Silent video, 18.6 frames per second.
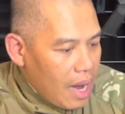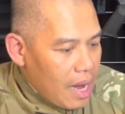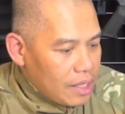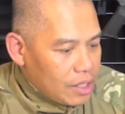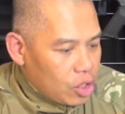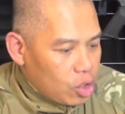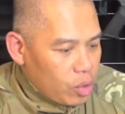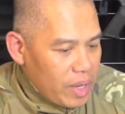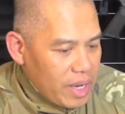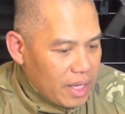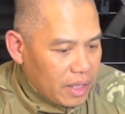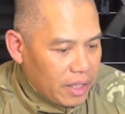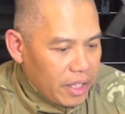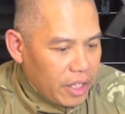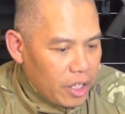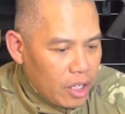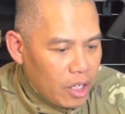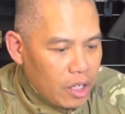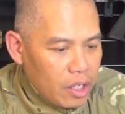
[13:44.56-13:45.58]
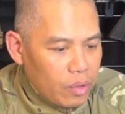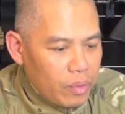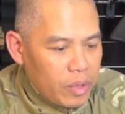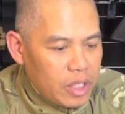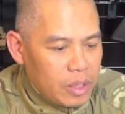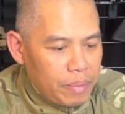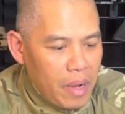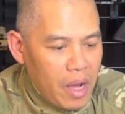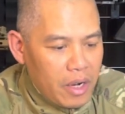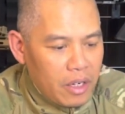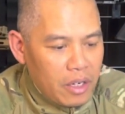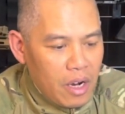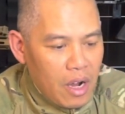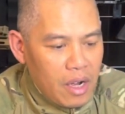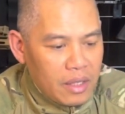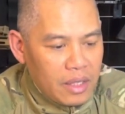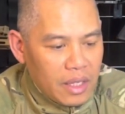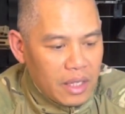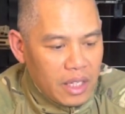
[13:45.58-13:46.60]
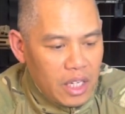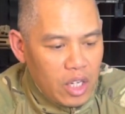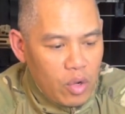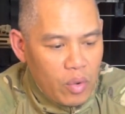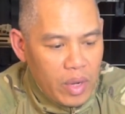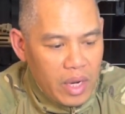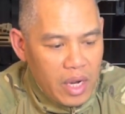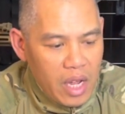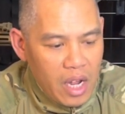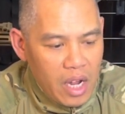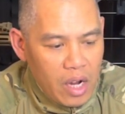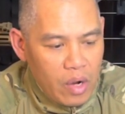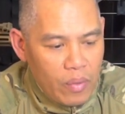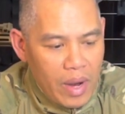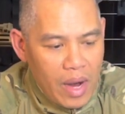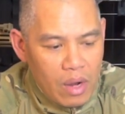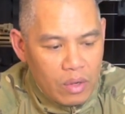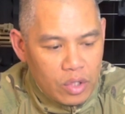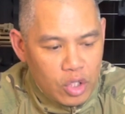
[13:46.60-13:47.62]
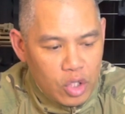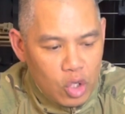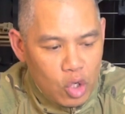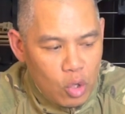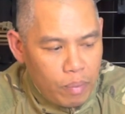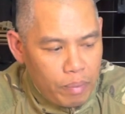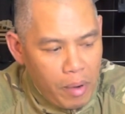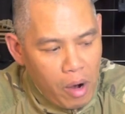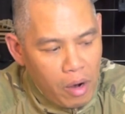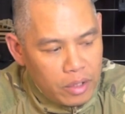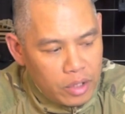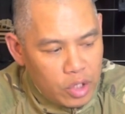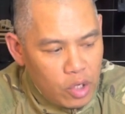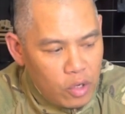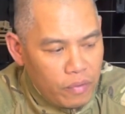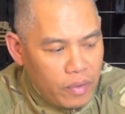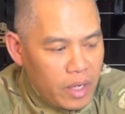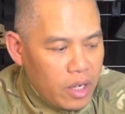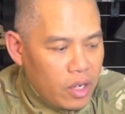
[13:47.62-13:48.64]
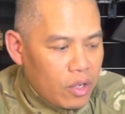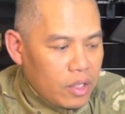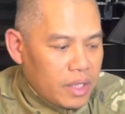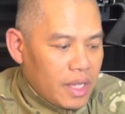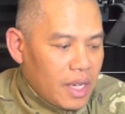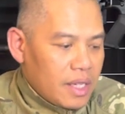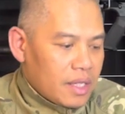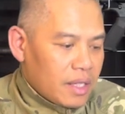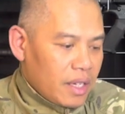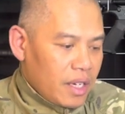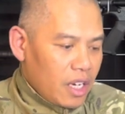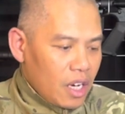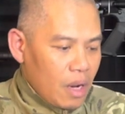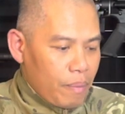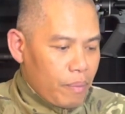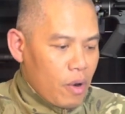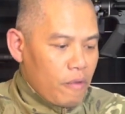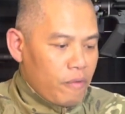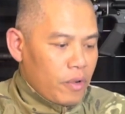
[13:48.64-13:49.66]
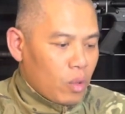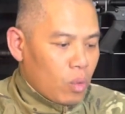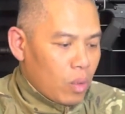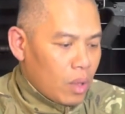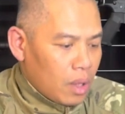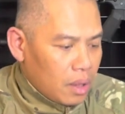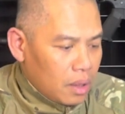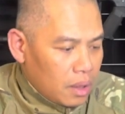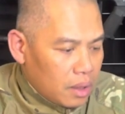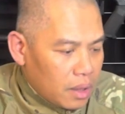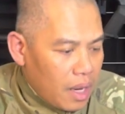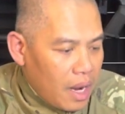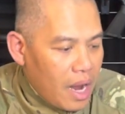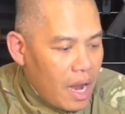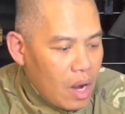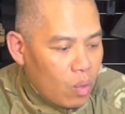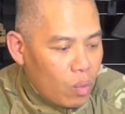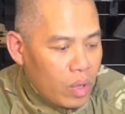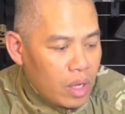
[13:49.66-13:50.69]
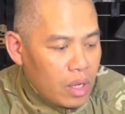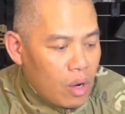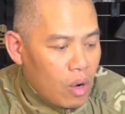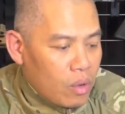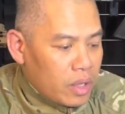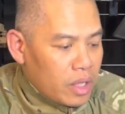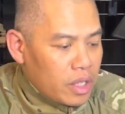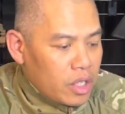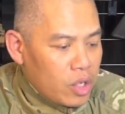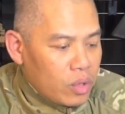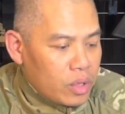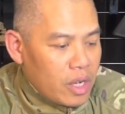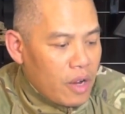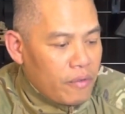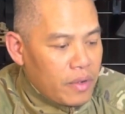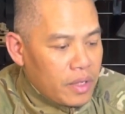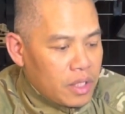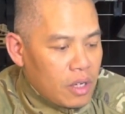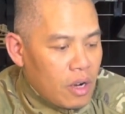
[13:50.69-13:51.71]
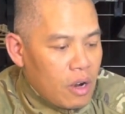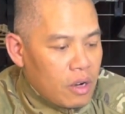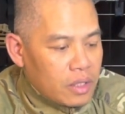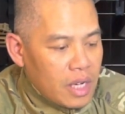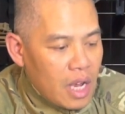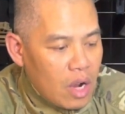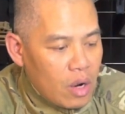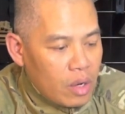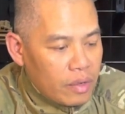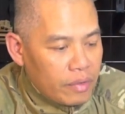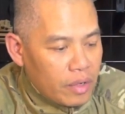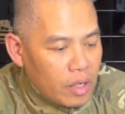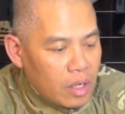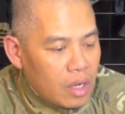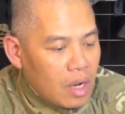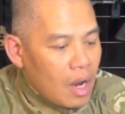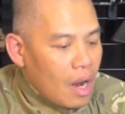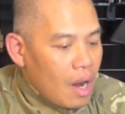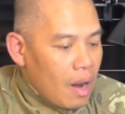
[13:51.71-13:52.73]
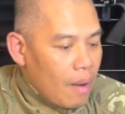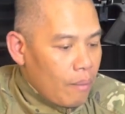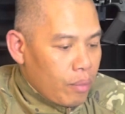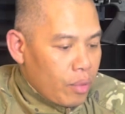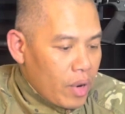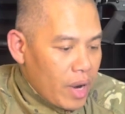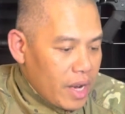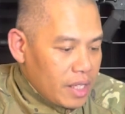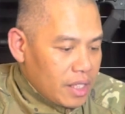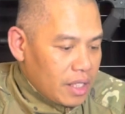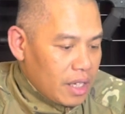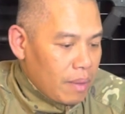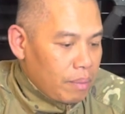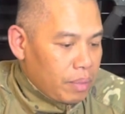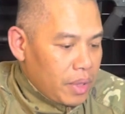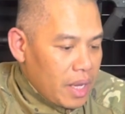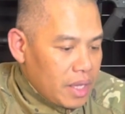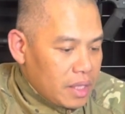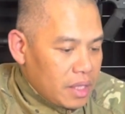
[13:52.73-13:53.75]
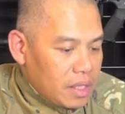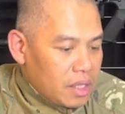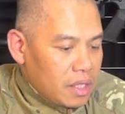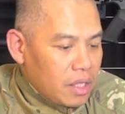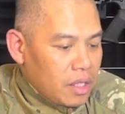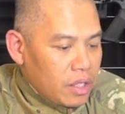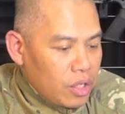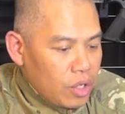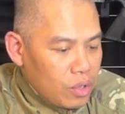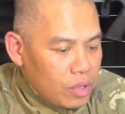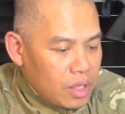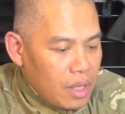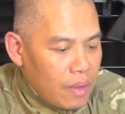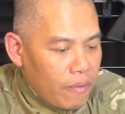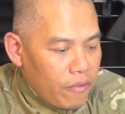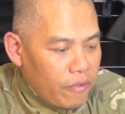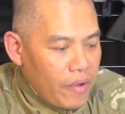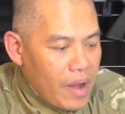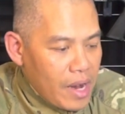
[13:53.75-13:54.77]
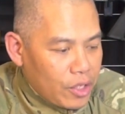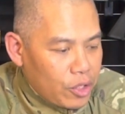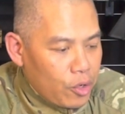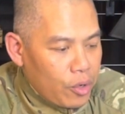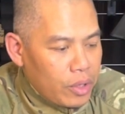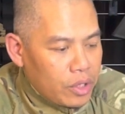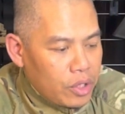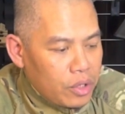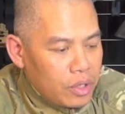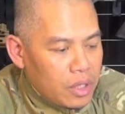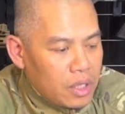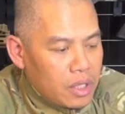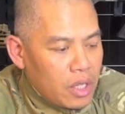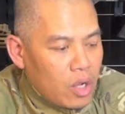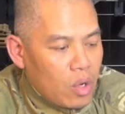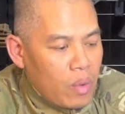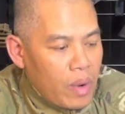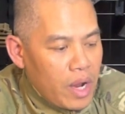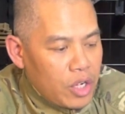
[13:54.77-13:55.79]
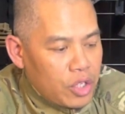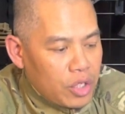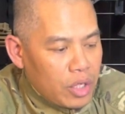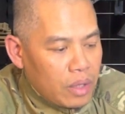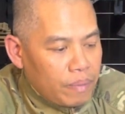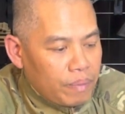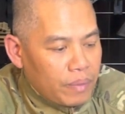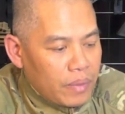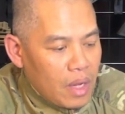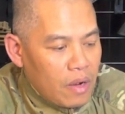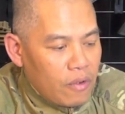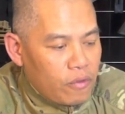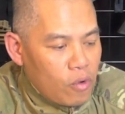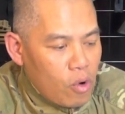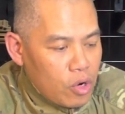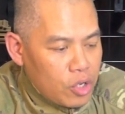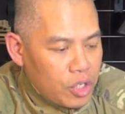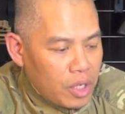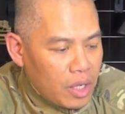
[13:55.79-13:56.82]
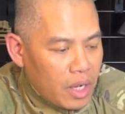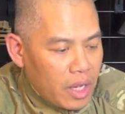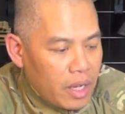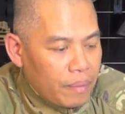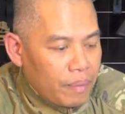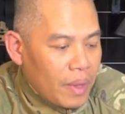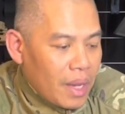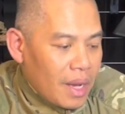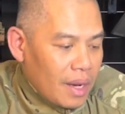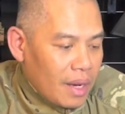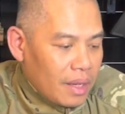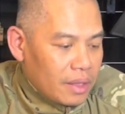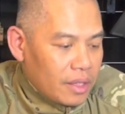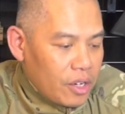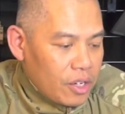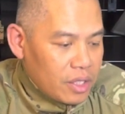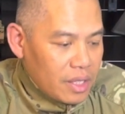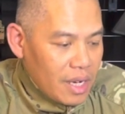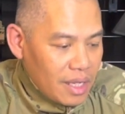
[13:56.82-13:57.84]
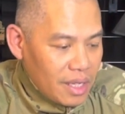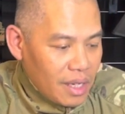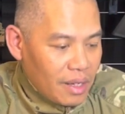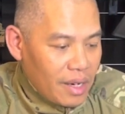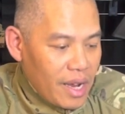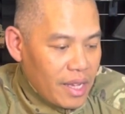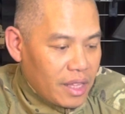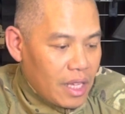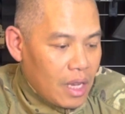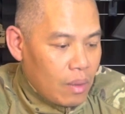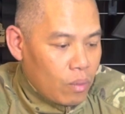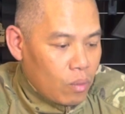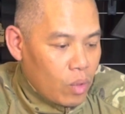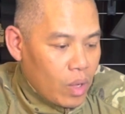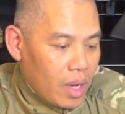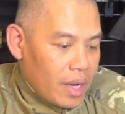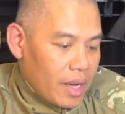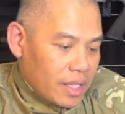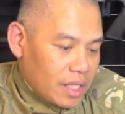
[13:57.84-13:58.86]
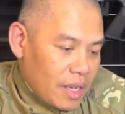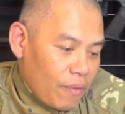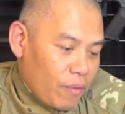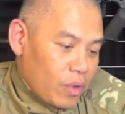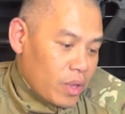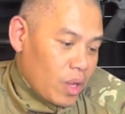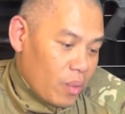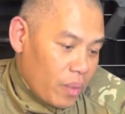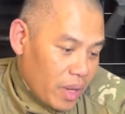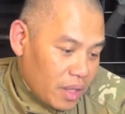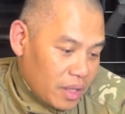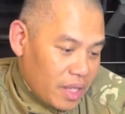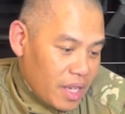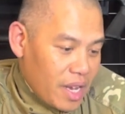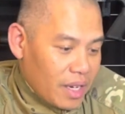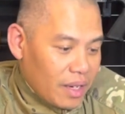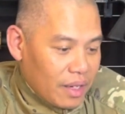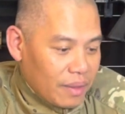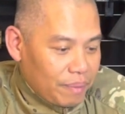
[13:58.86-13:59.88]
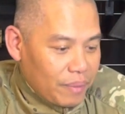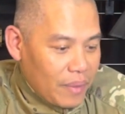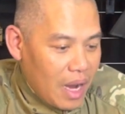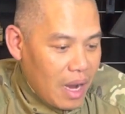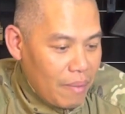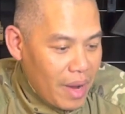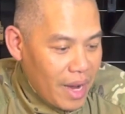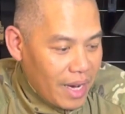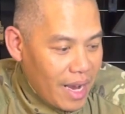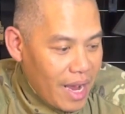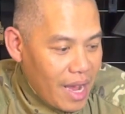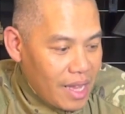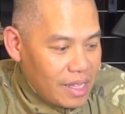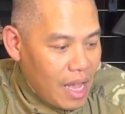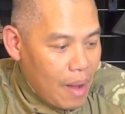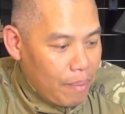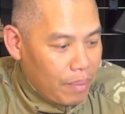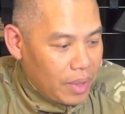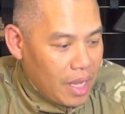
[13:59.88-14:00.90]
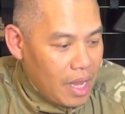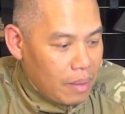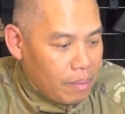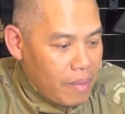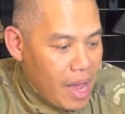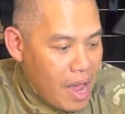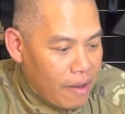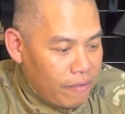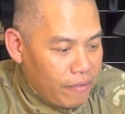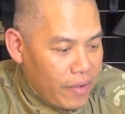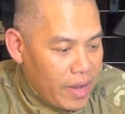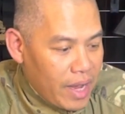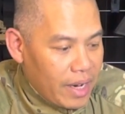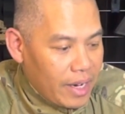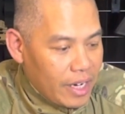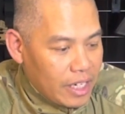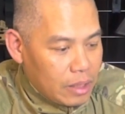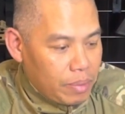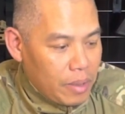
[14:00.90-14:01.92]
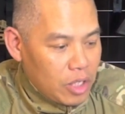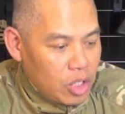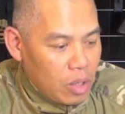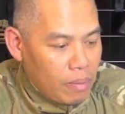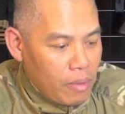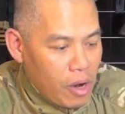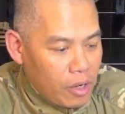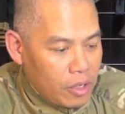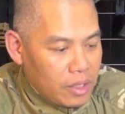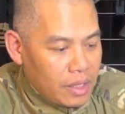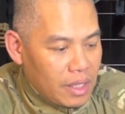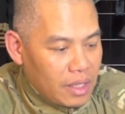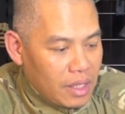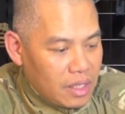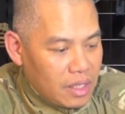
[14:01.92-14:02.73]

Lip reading: Street Cleaner responded on the Q&A Round 2 Part 2 video. Says, in a perfect world, I would only use FSRs. However, price and places to use them factor into this equation. Unfortunately, there's nothing like them, well, except for the real thing. I might add that playing MagFed, especially markers like the